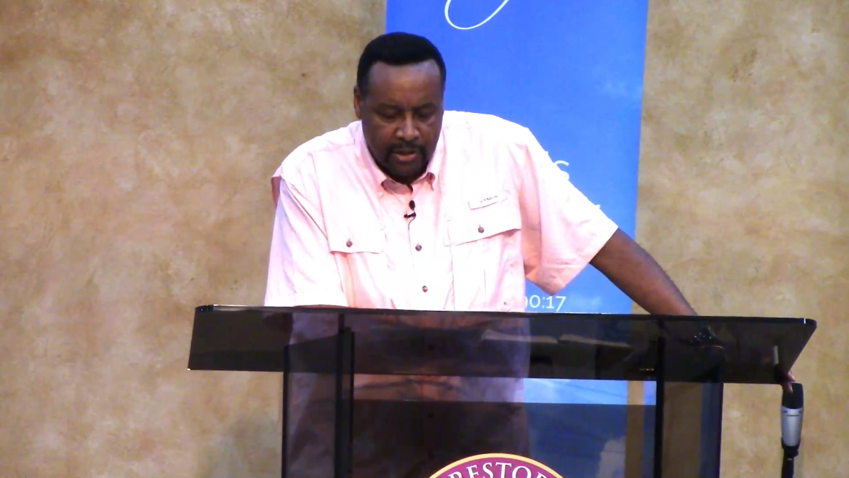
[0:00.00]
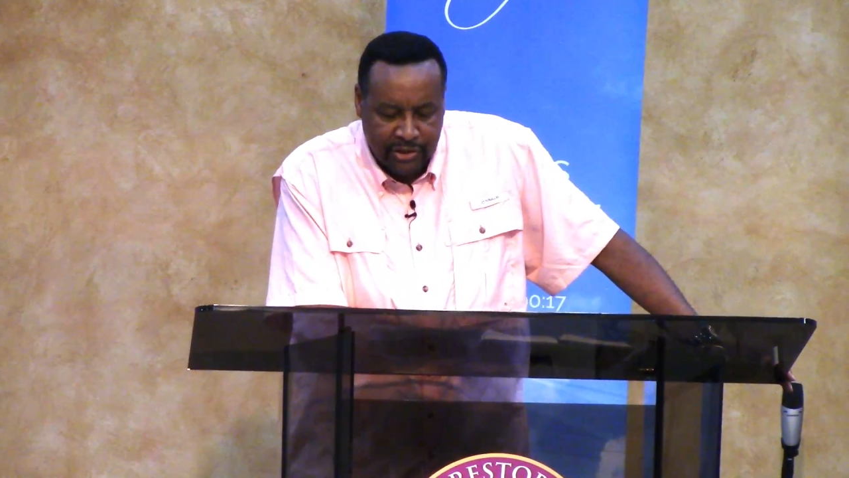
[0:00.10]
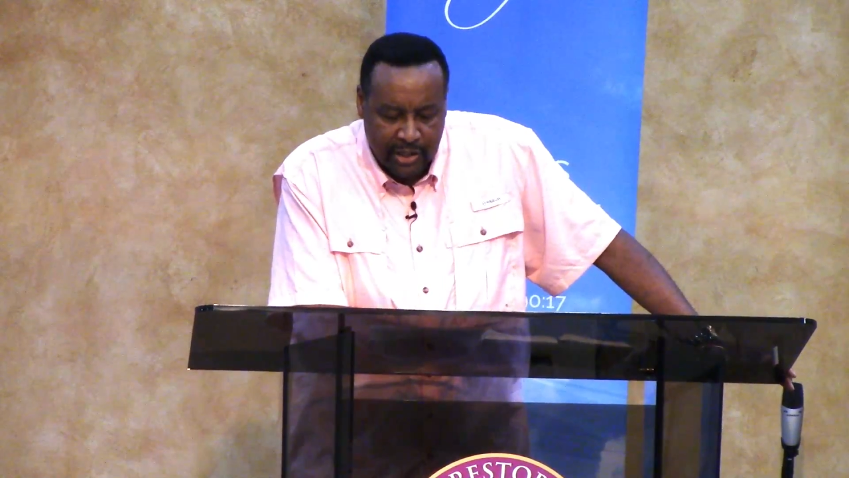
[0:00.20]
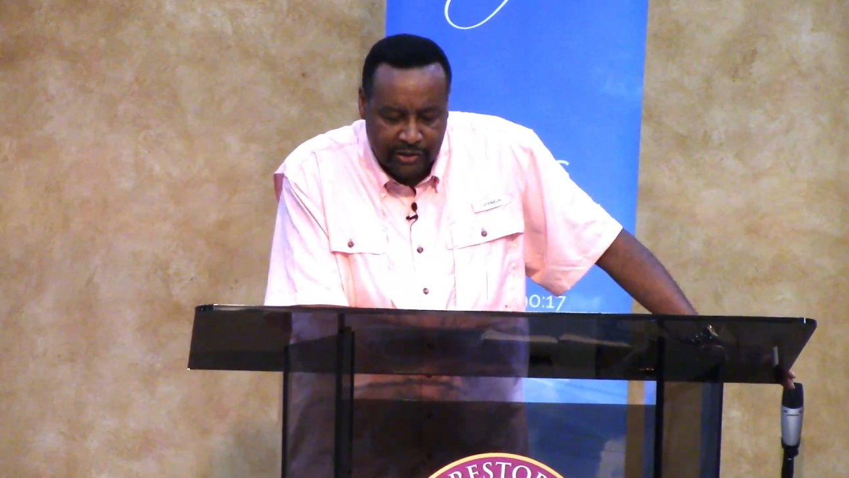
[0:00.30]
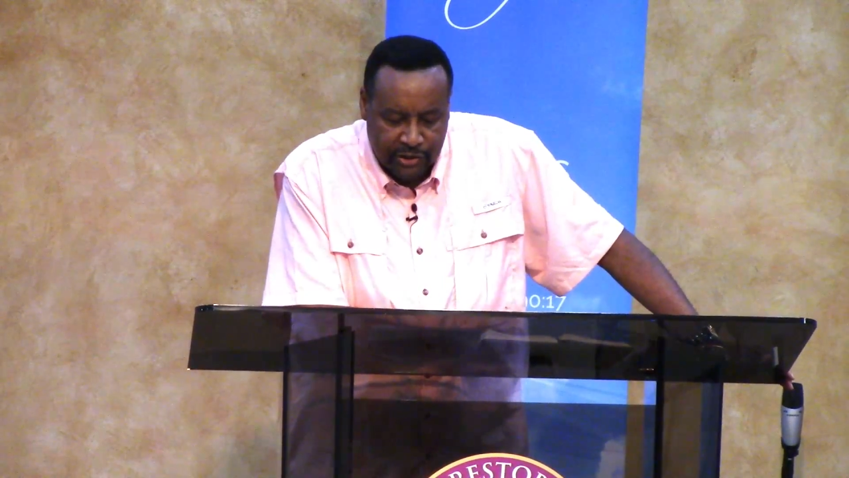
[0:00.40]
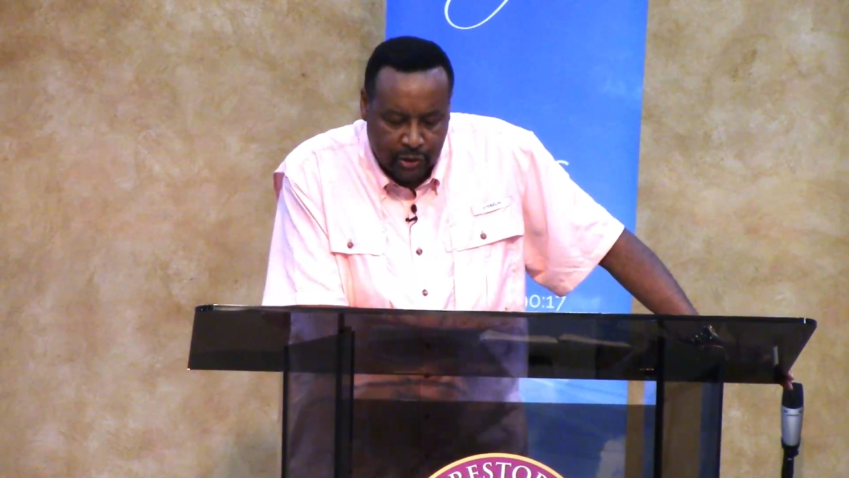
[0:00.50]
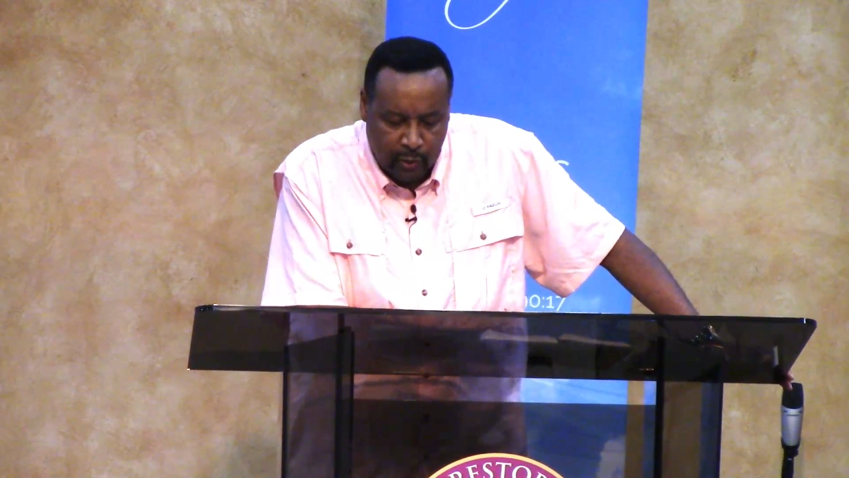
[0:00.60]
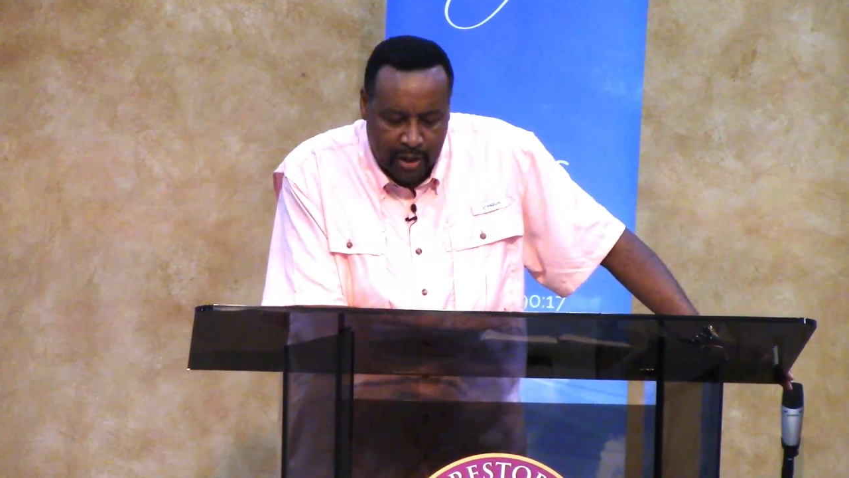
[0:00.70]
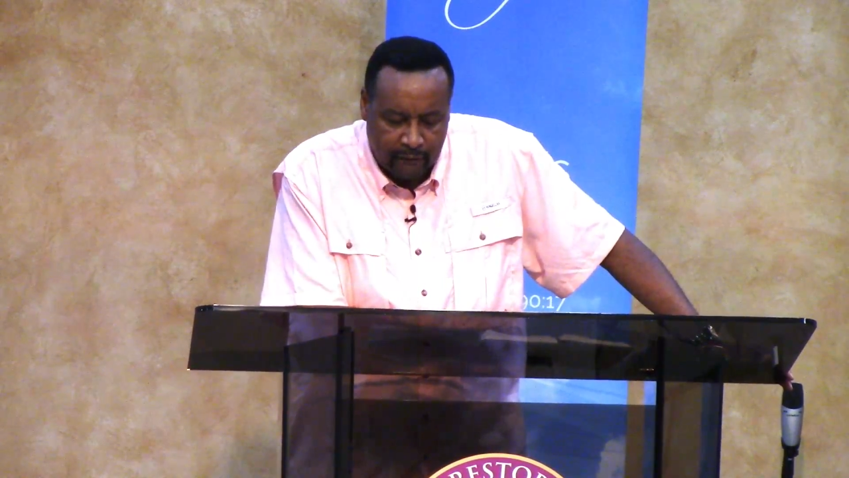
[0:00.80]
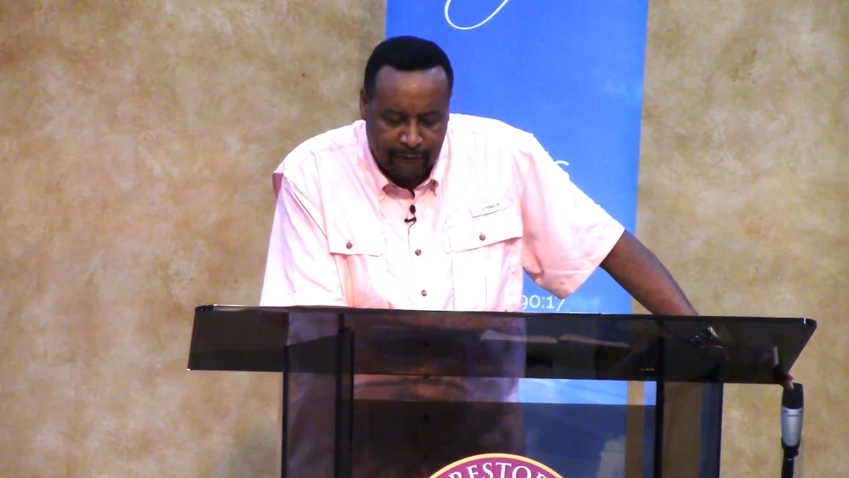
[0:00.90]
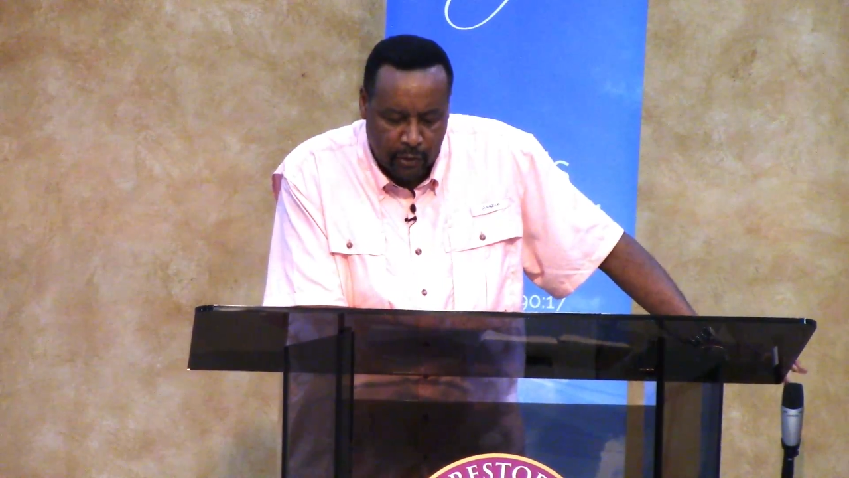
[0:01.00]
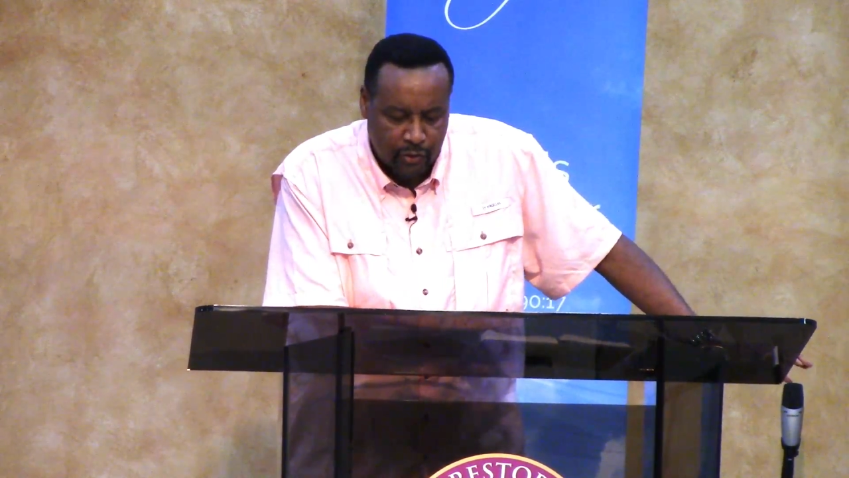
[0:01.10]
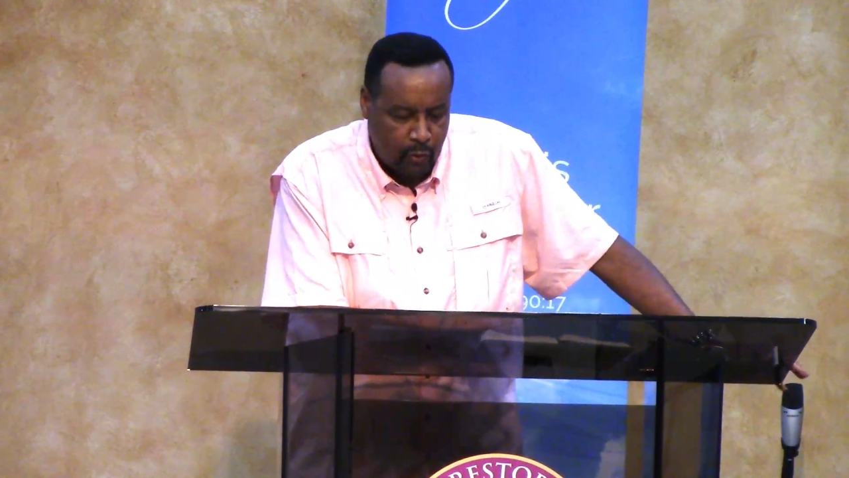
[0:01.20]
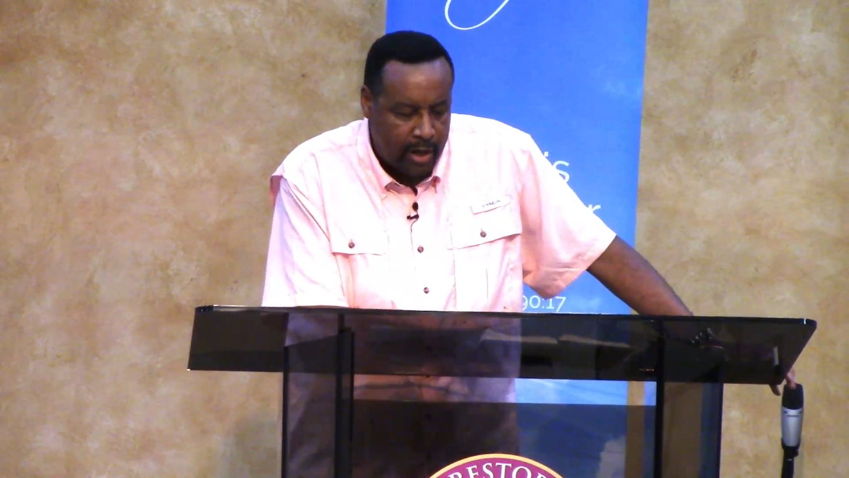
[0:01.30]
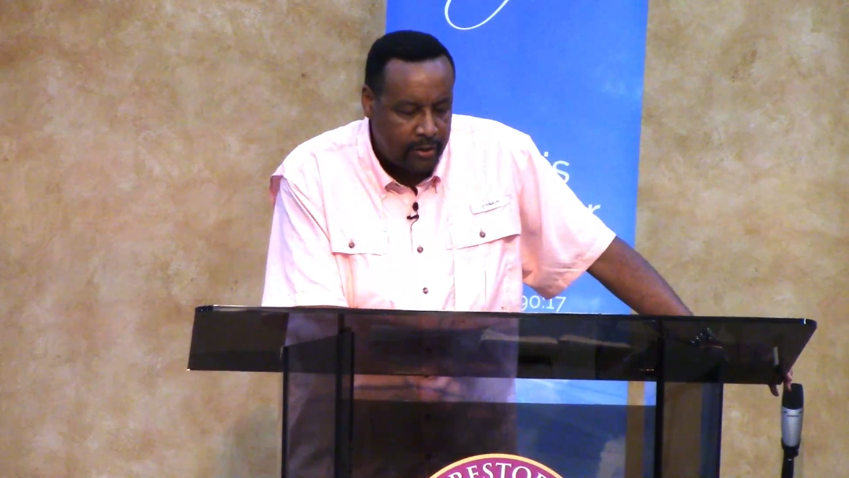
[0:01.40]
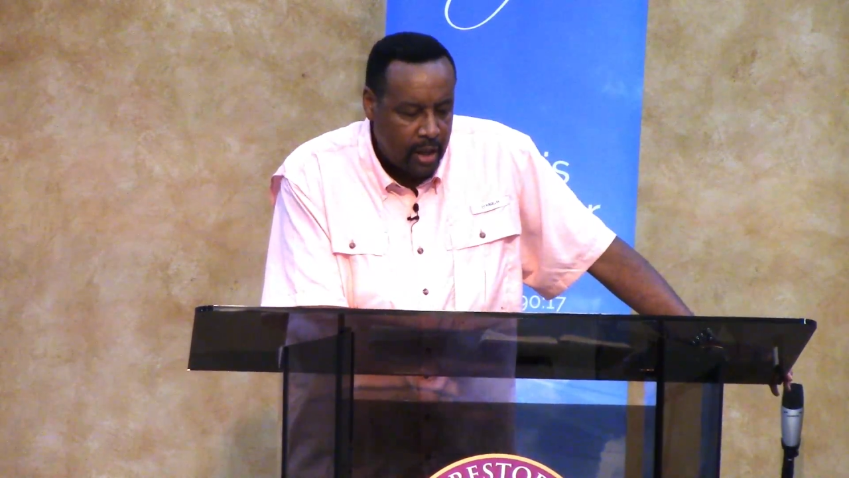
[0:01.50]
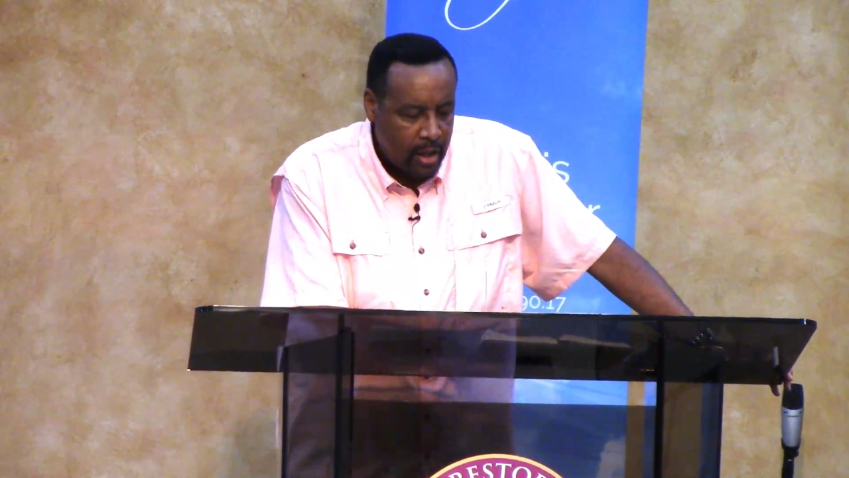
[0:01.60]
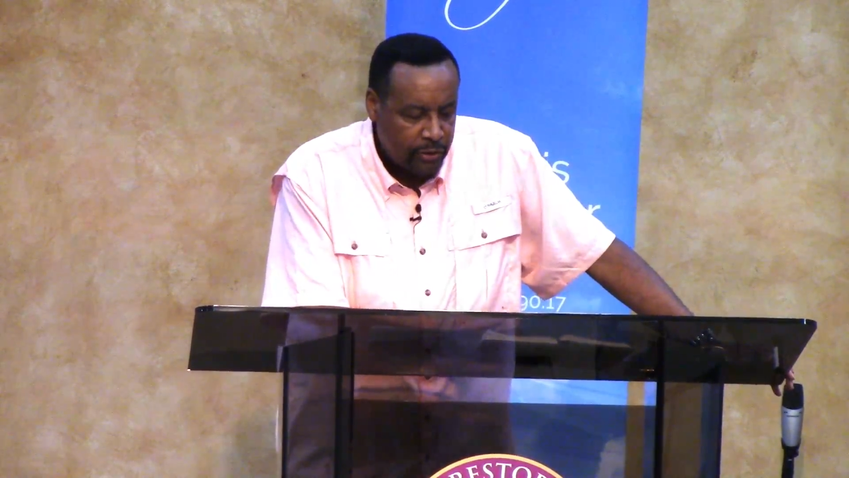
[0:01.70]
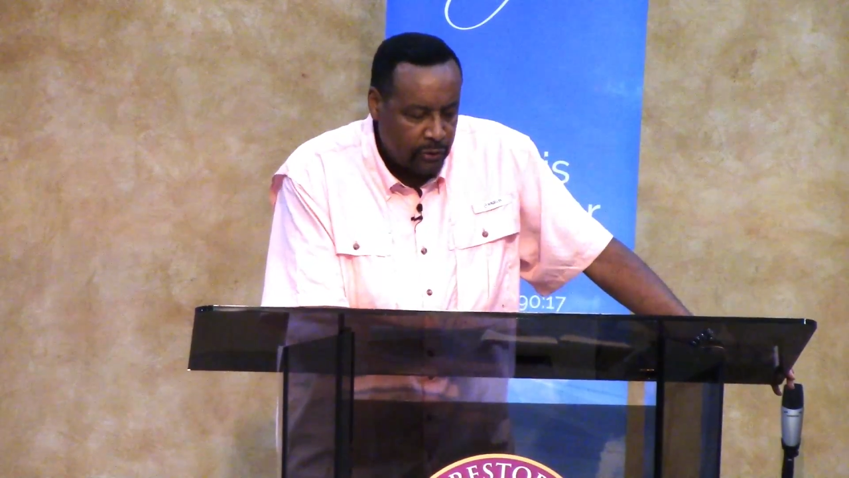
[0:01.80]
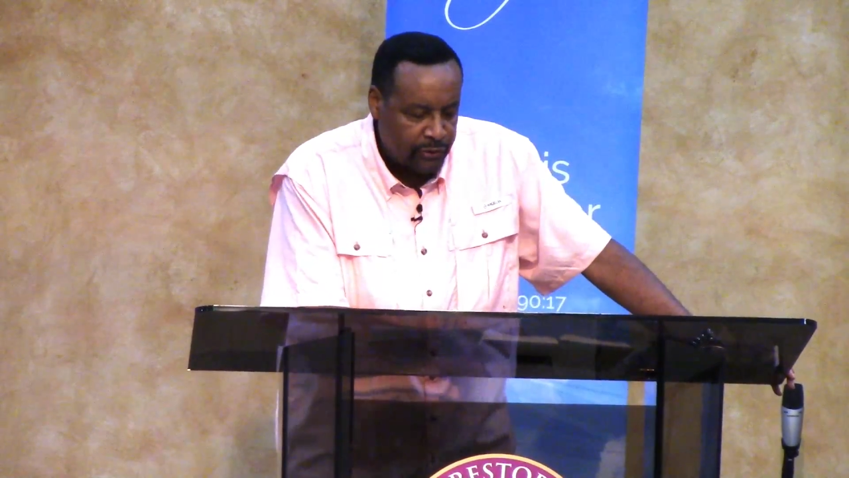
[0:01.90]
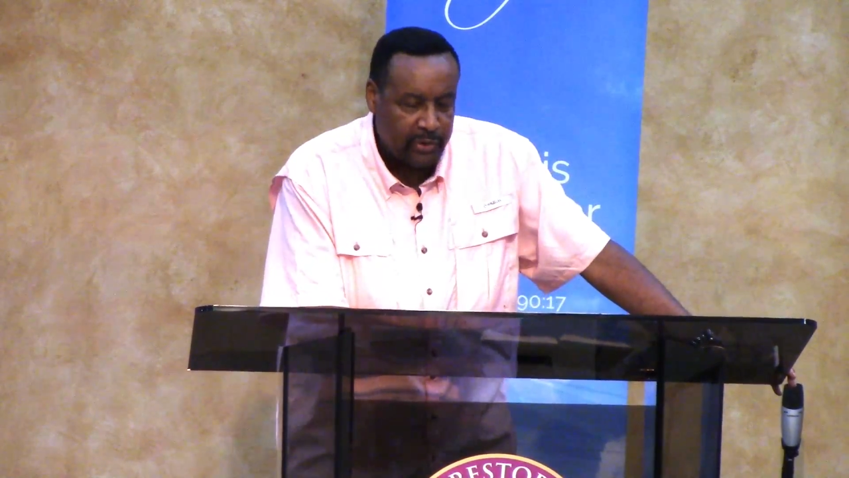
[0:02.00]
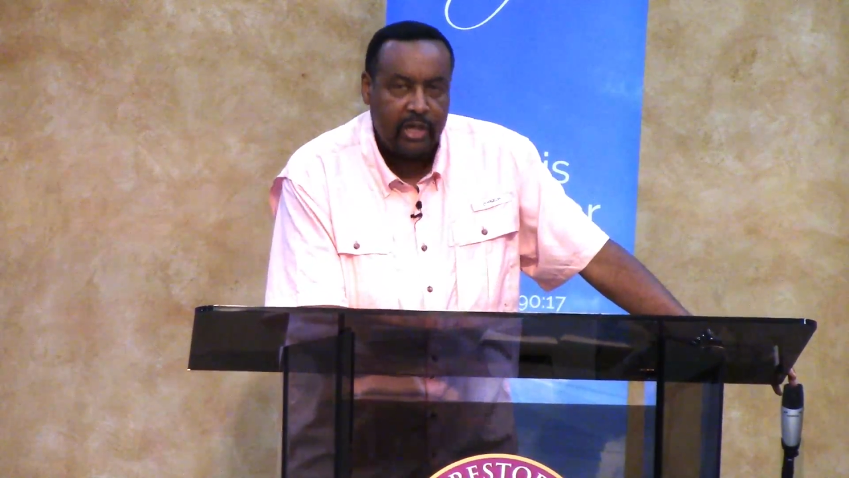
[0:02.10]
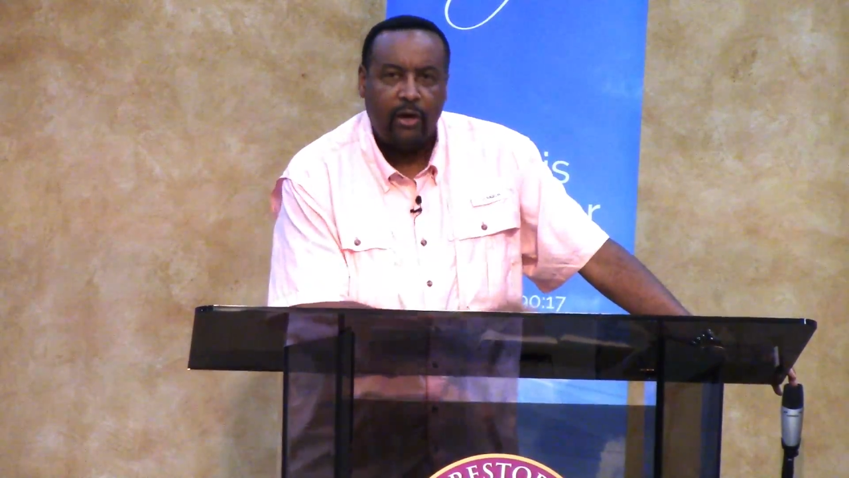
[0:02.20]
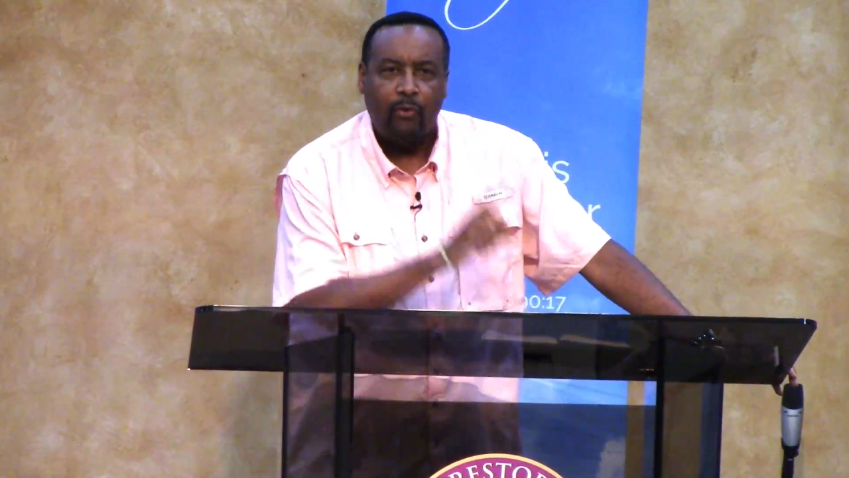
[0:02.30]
Genesis 12, verse 1 through 3.